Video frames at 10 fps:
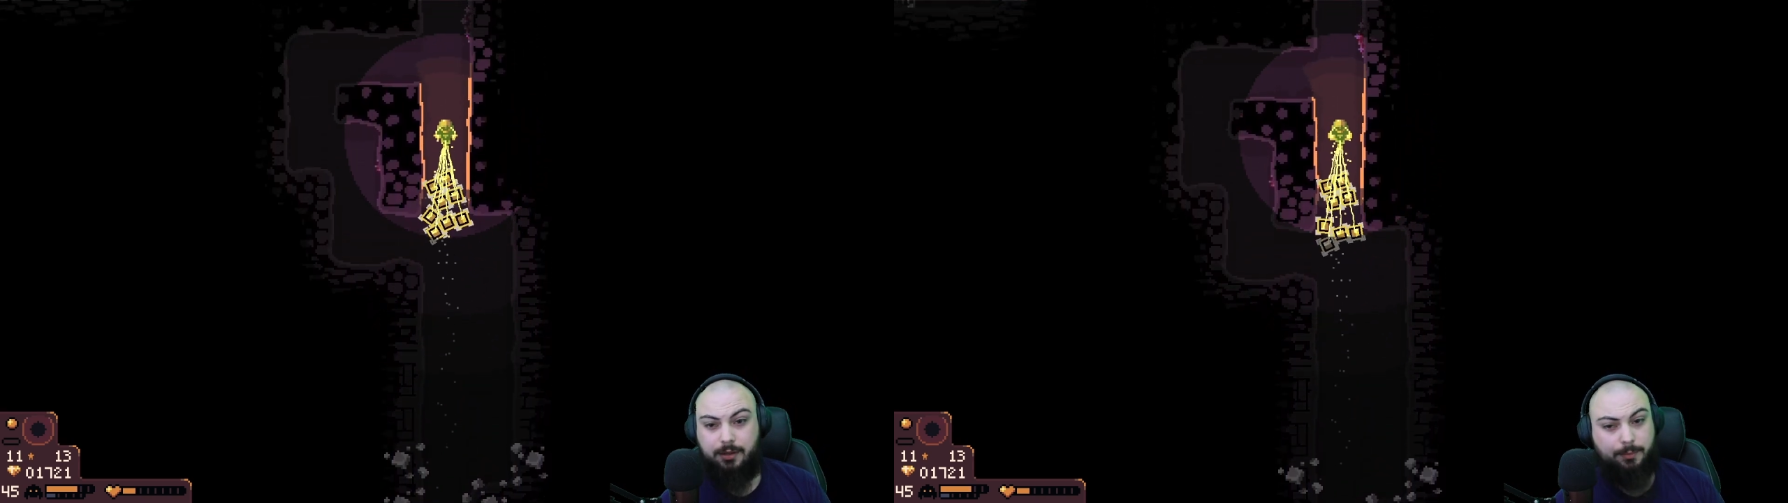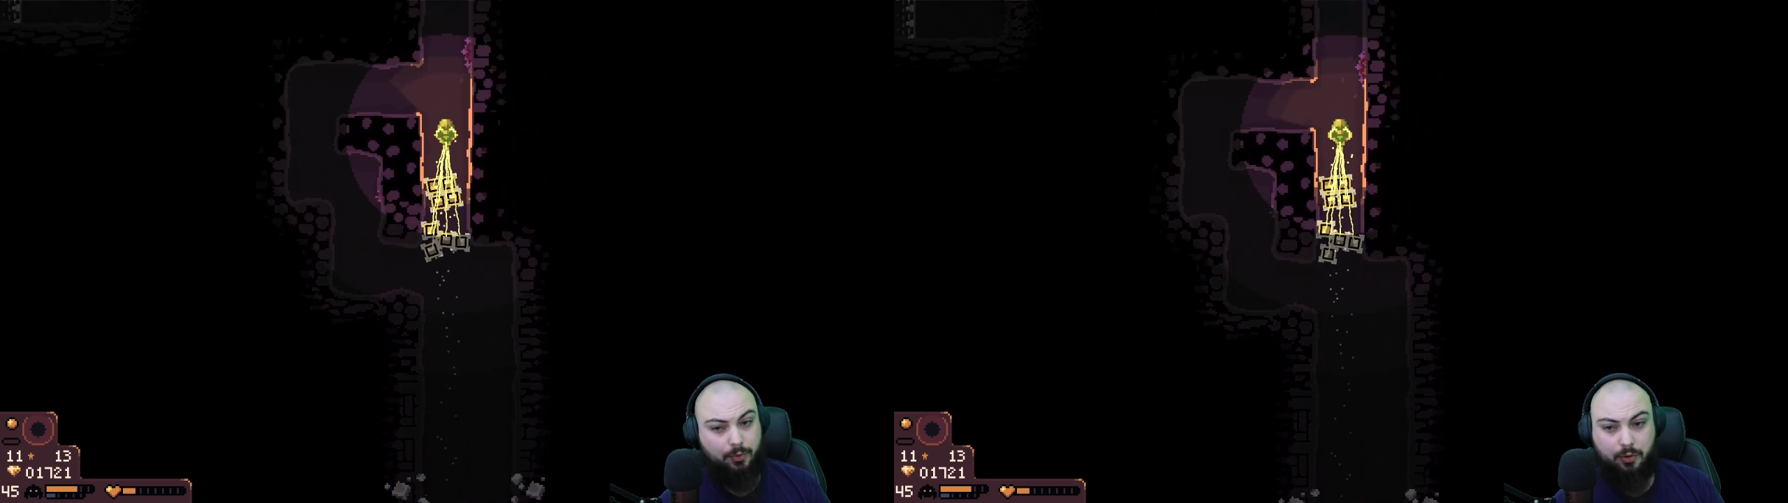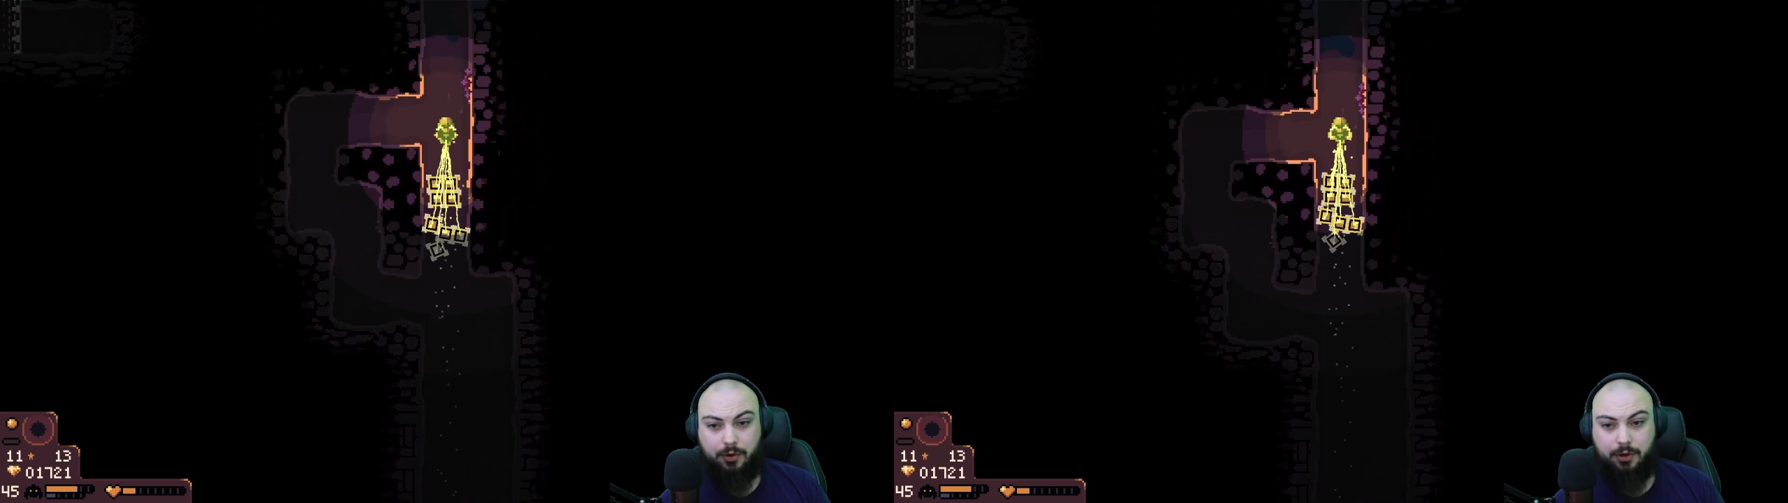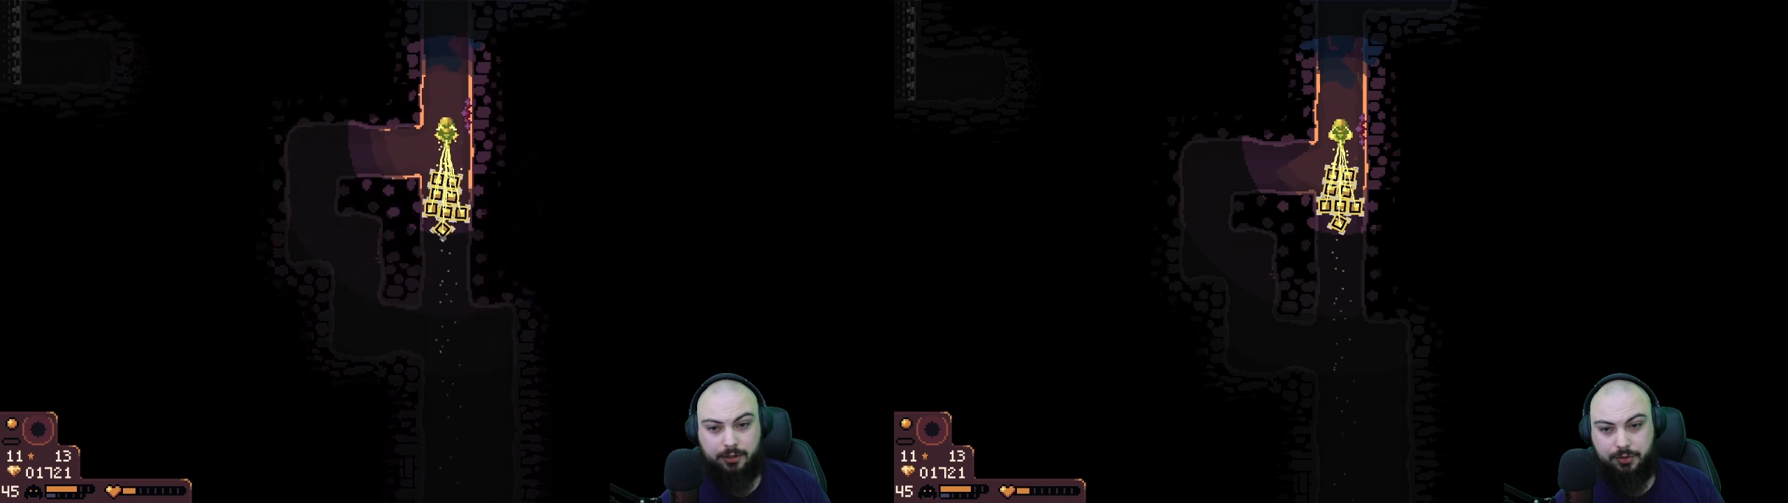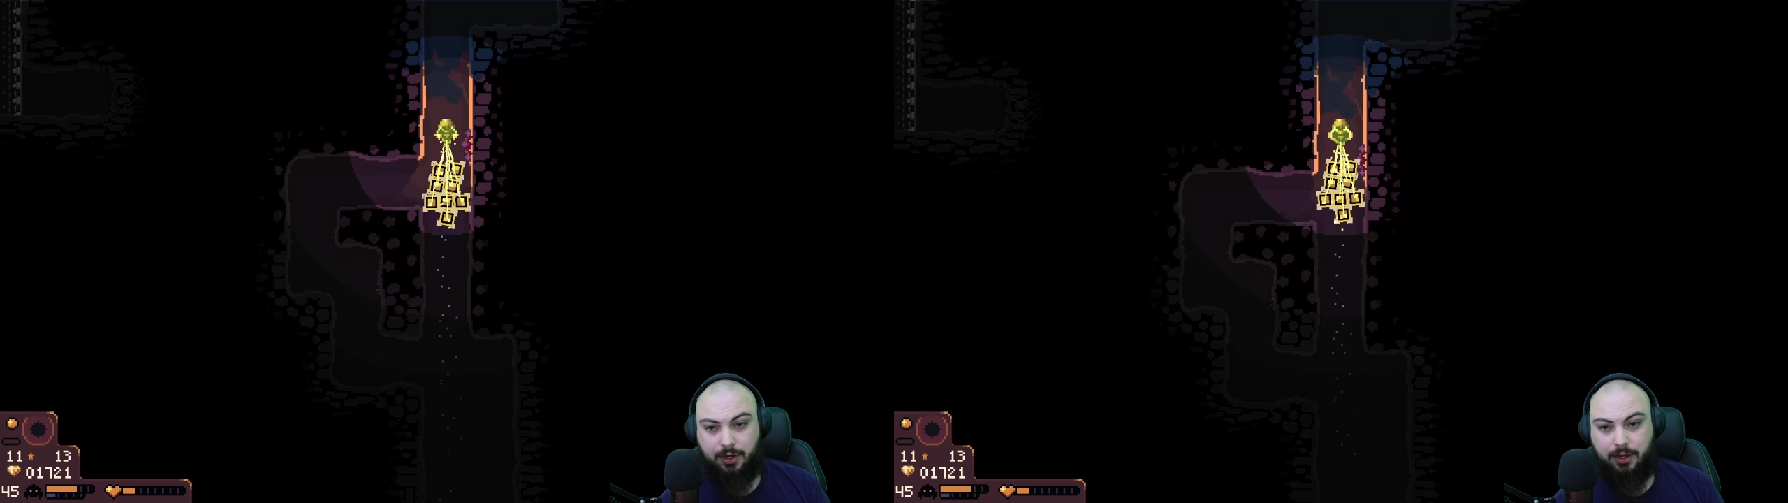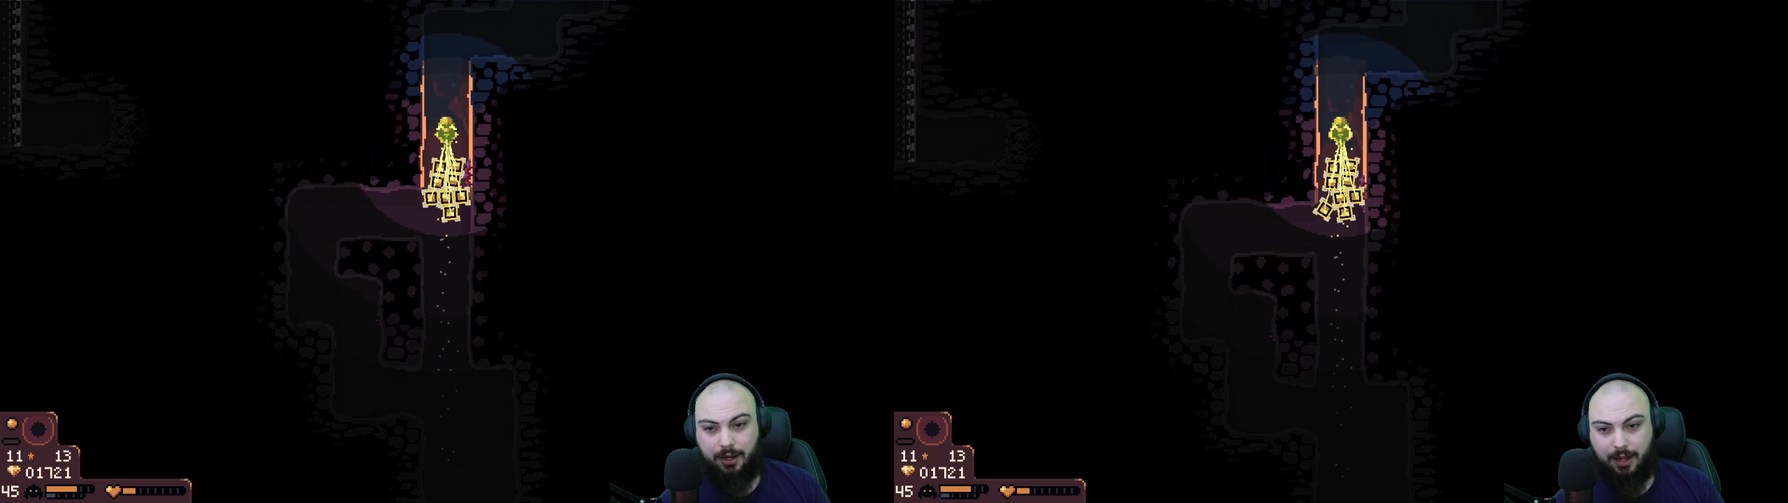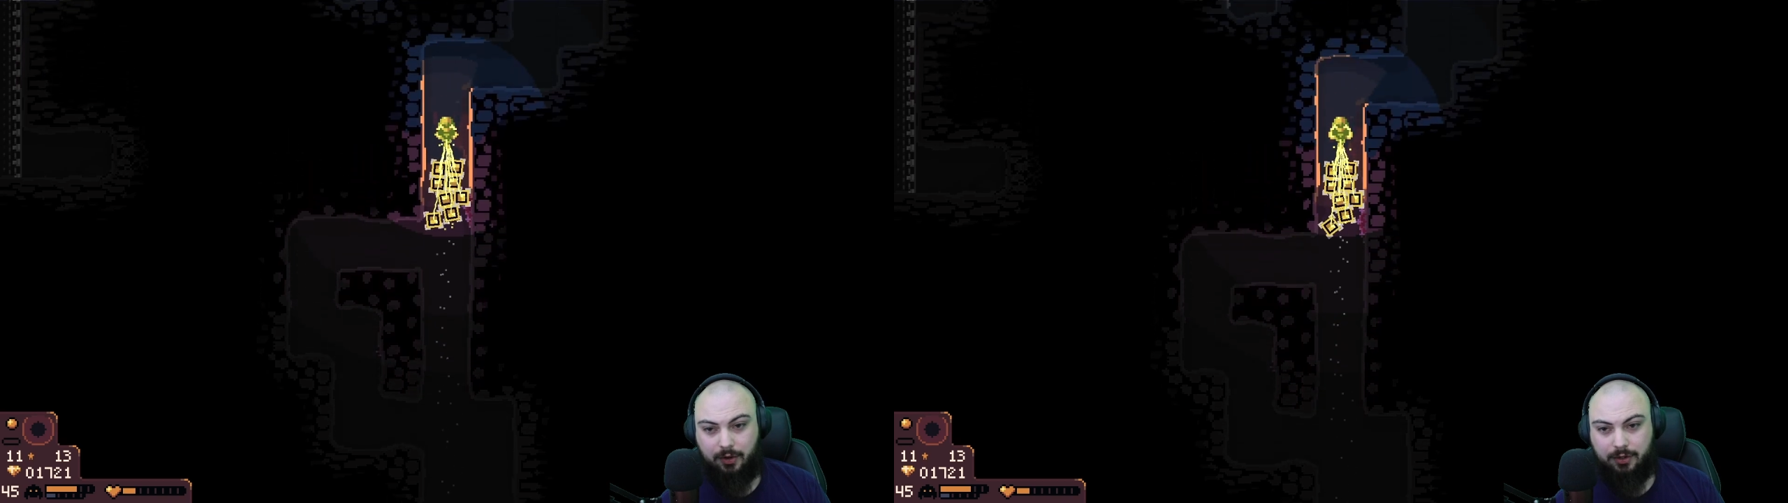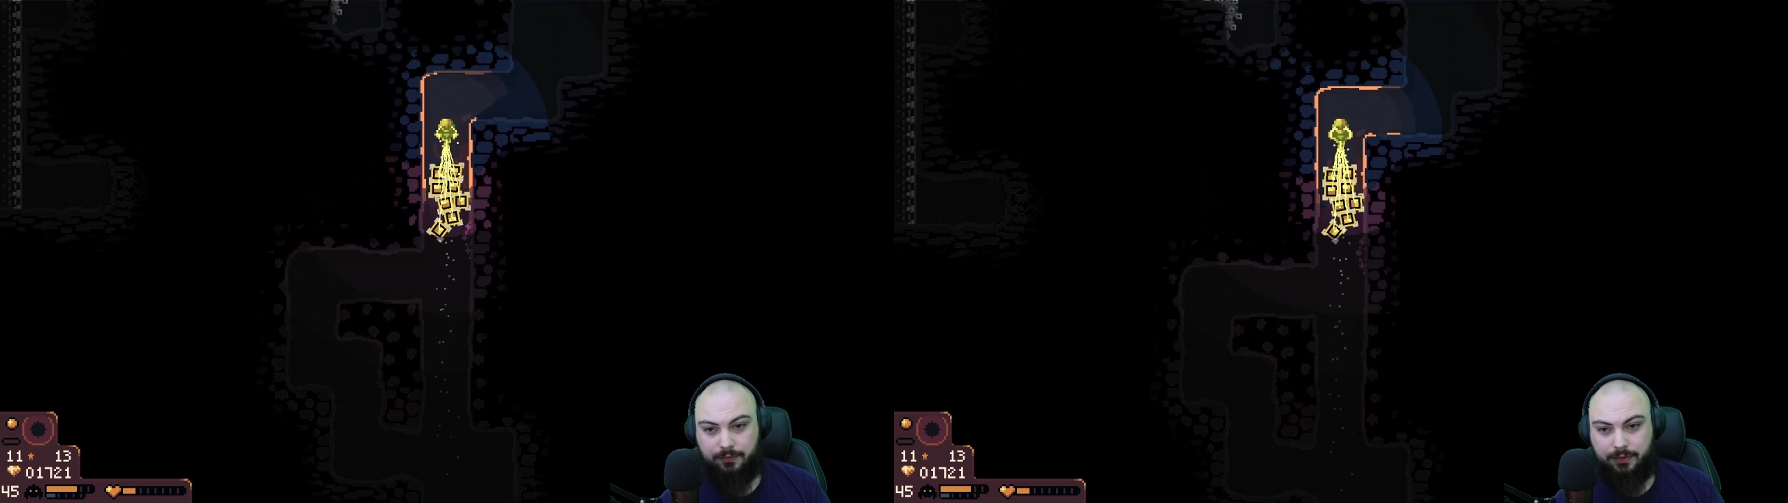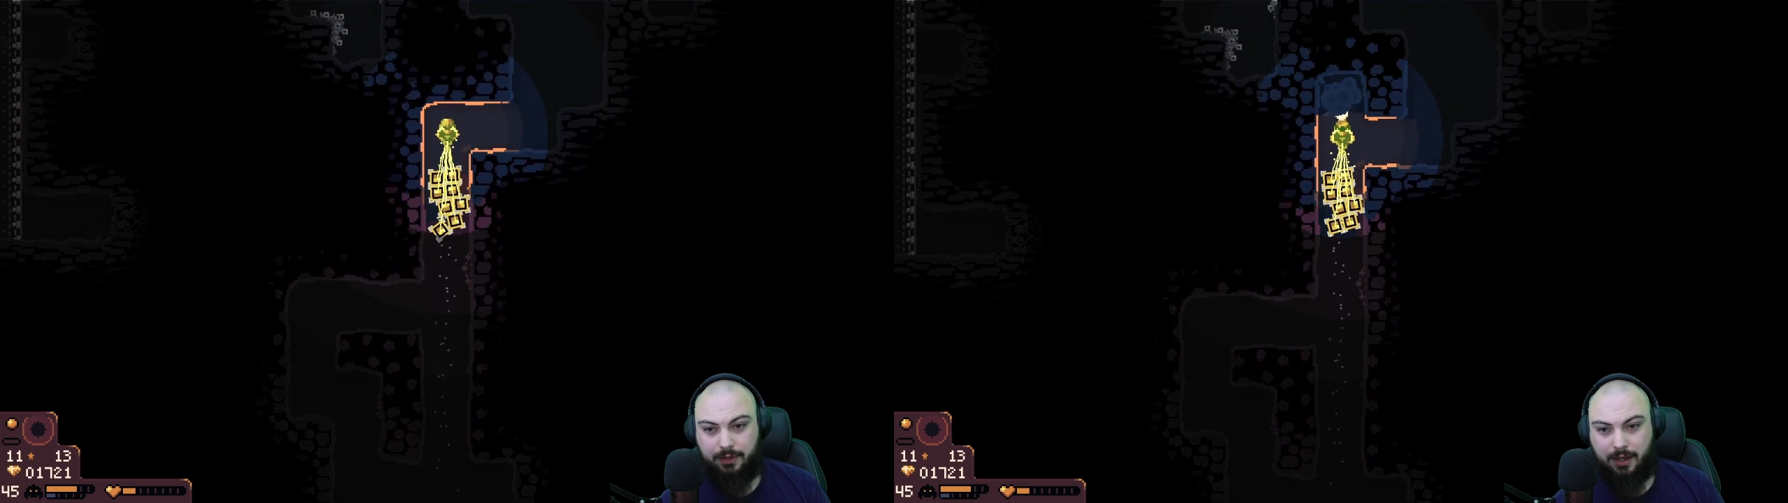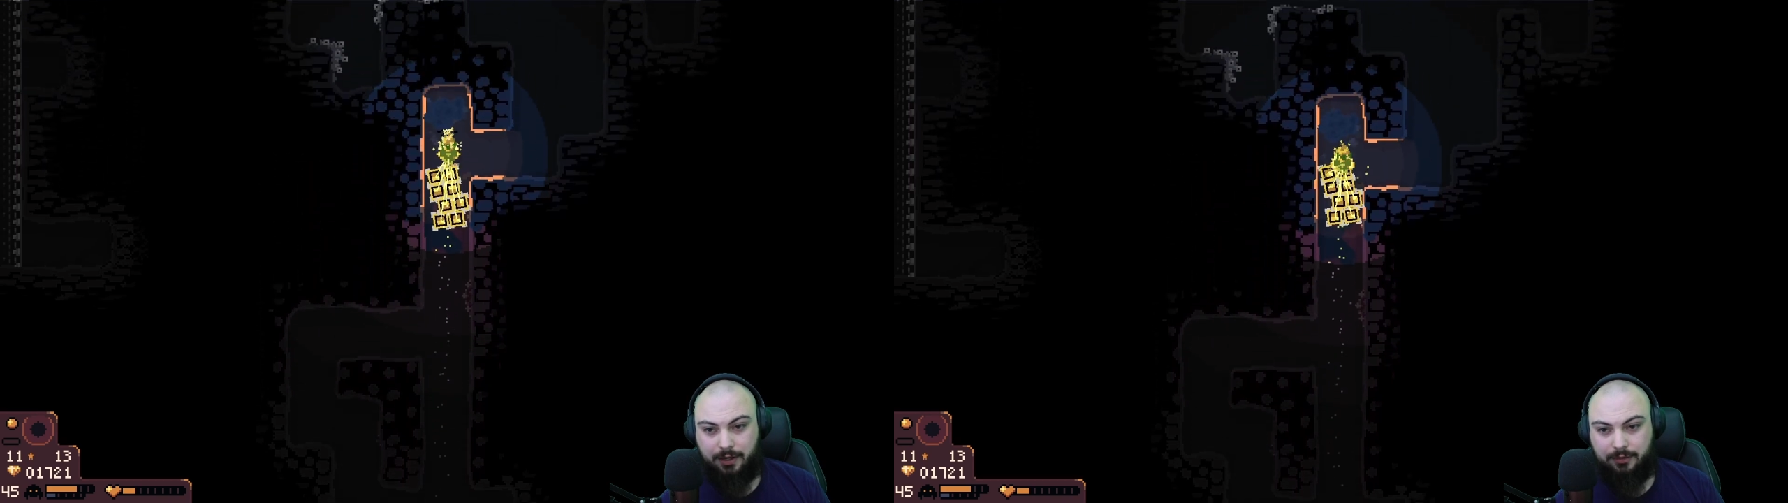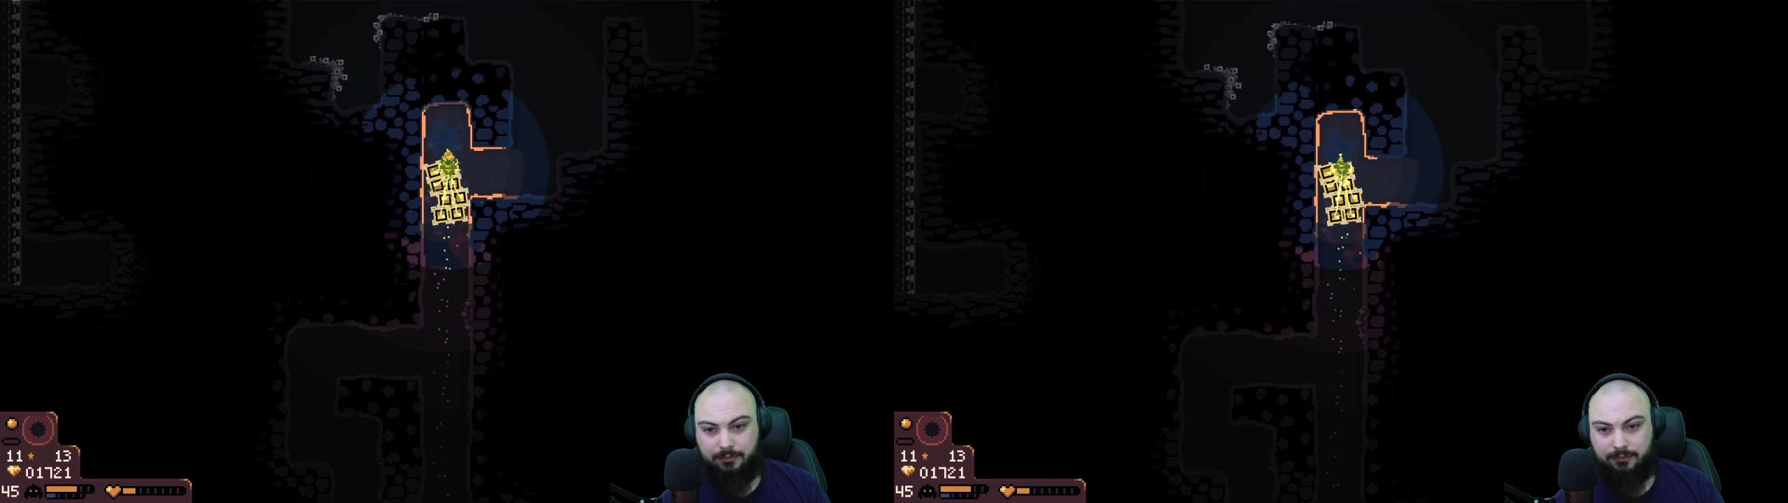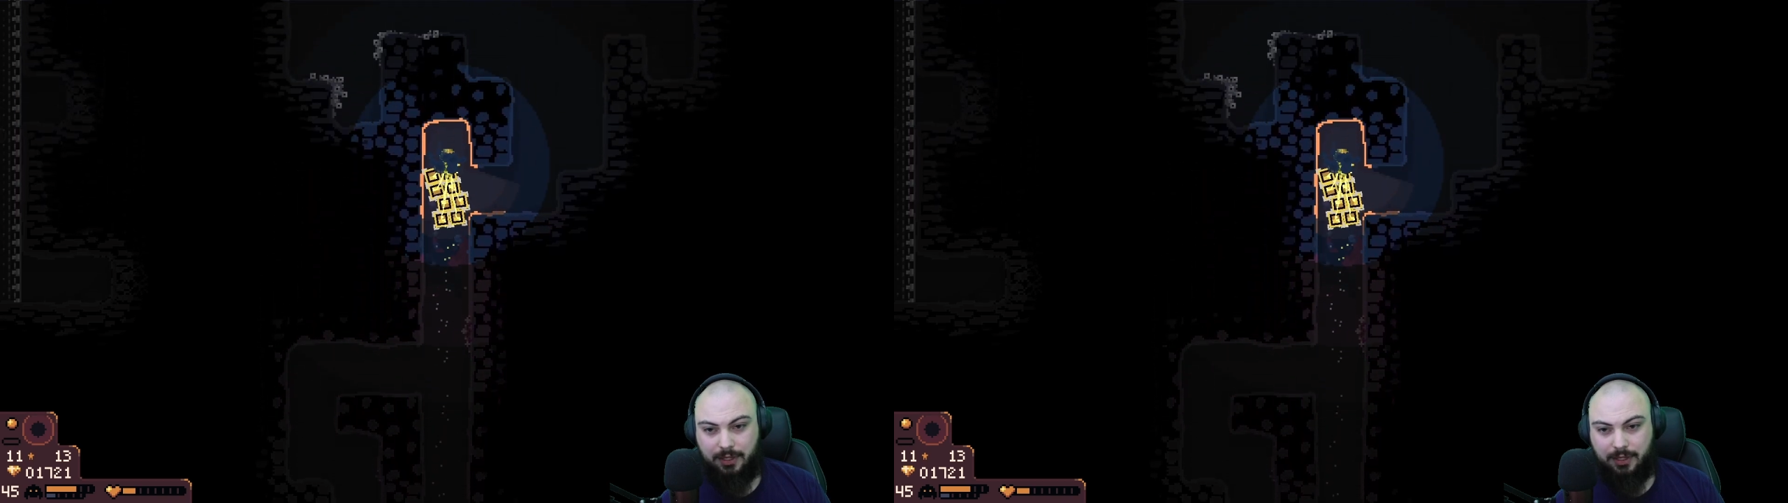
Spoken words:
the more you got out of the iron.